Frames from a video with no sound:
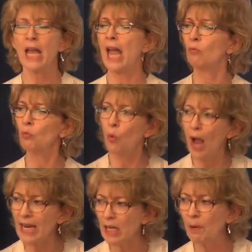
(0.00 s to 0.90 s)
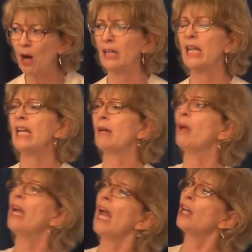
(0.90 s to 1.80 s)
and wait upon Him
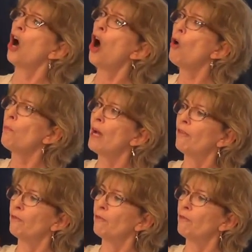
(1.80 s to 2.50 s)
and hope